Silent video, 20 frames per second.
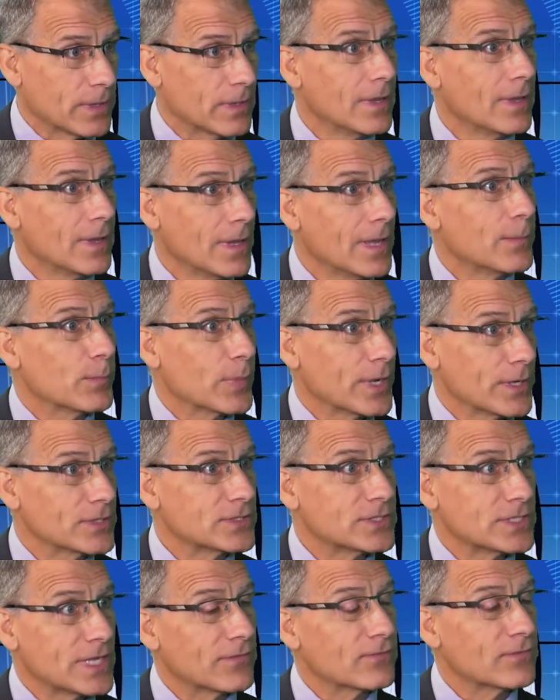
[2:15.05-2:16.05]
mm. but
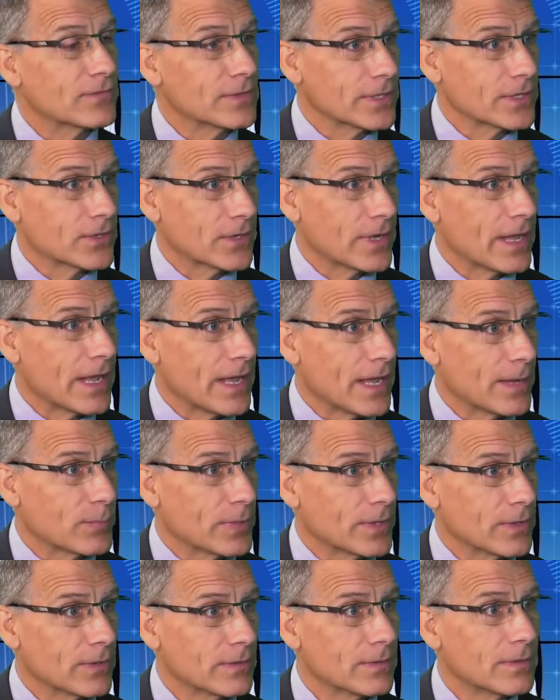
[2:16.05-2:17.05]
it's definitely going to
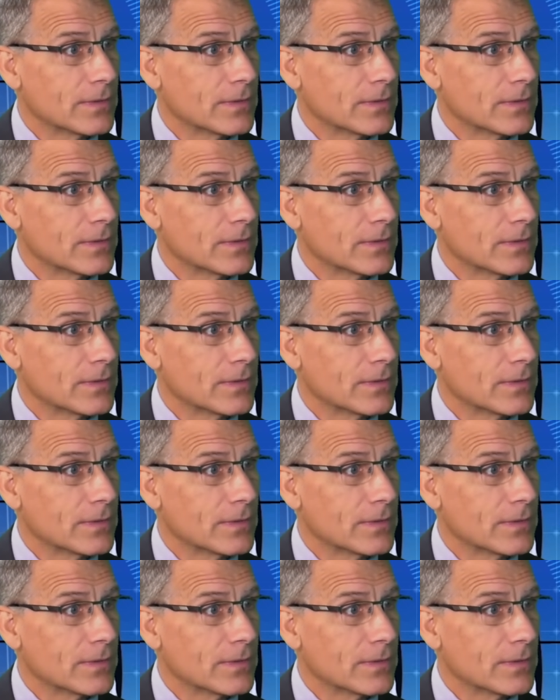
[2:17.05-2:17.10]
happen,